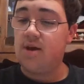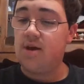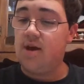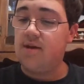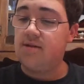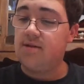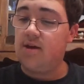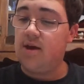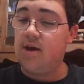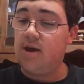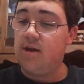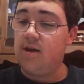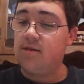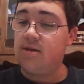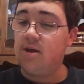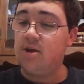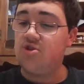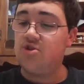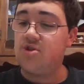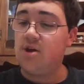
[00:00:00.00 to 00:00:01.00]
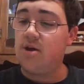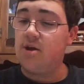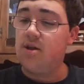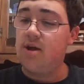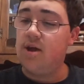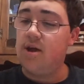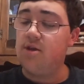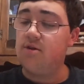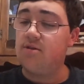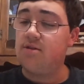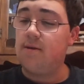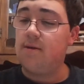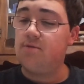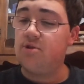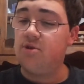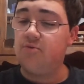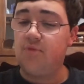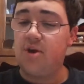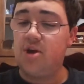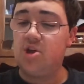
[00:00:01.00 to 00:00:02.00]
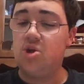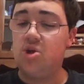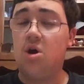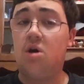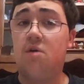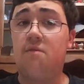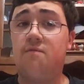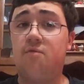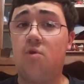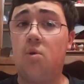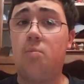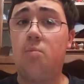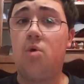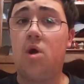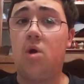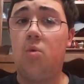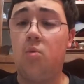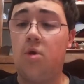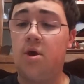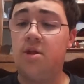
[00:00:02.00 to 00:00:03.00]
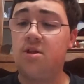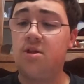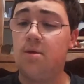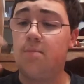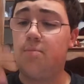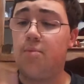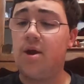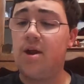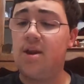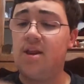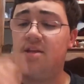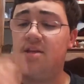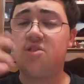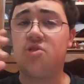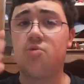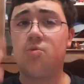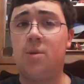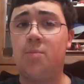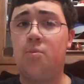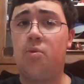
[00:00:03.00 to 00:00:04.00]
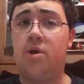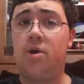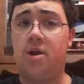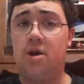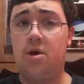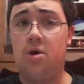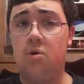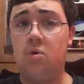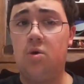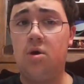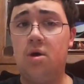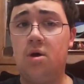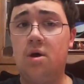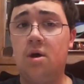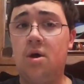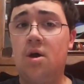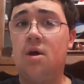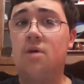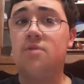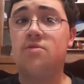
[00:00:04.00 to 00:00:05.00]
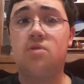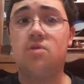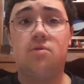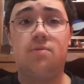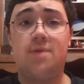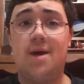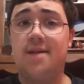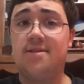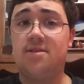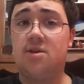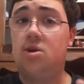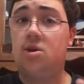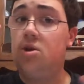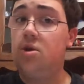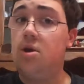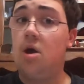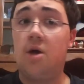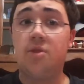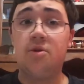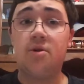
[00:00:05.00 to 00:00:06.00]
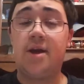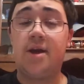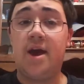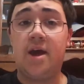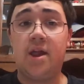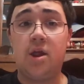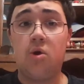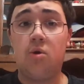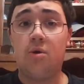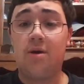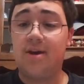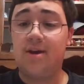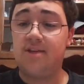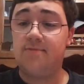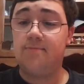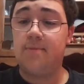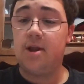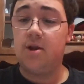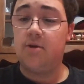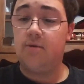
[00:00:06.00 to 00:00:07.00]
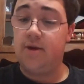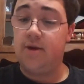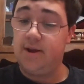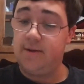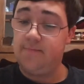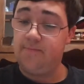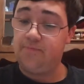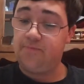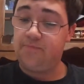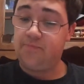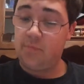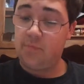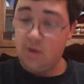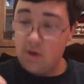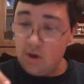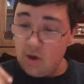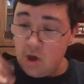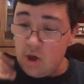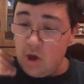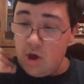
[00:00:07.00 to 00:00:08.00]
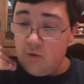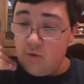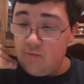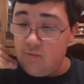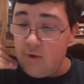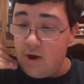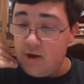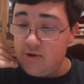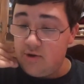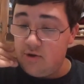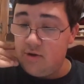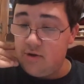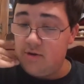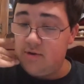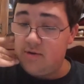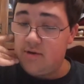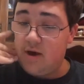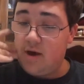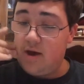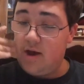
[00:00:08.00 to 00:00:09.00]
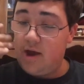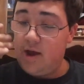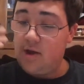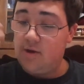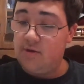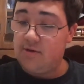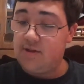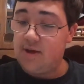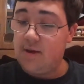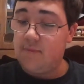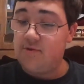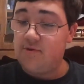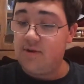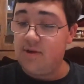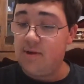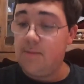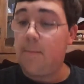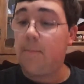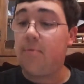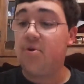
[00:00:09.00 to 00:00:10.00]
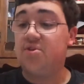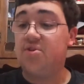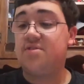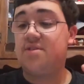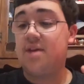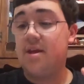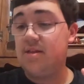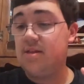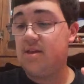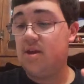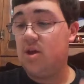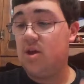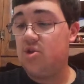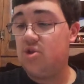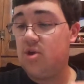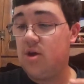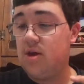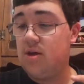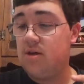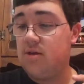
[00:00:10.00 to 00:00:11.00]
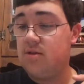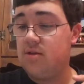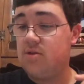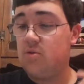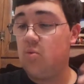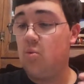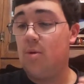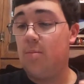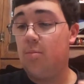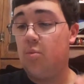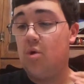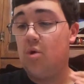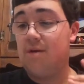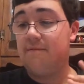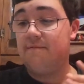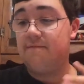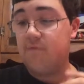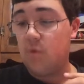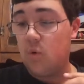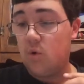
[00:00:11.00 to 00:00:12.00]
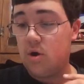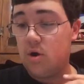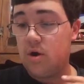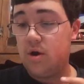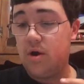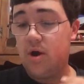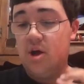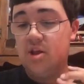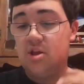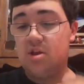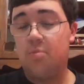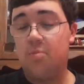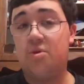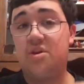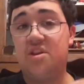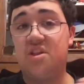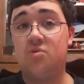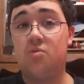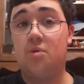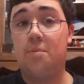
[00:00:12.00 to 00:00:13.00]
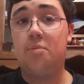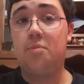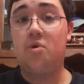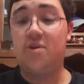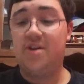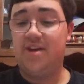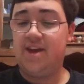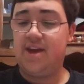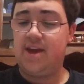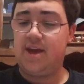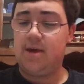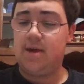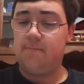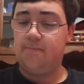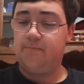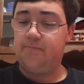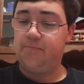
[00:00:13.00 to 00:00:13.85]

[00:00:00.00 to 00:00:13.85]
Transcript: has a touchdown to interception ratio of 4.1 to Brady's 3.0. So that's another category he's better in. Rodgers' uh, interception percentage is 1.4 to Brady's 1.8.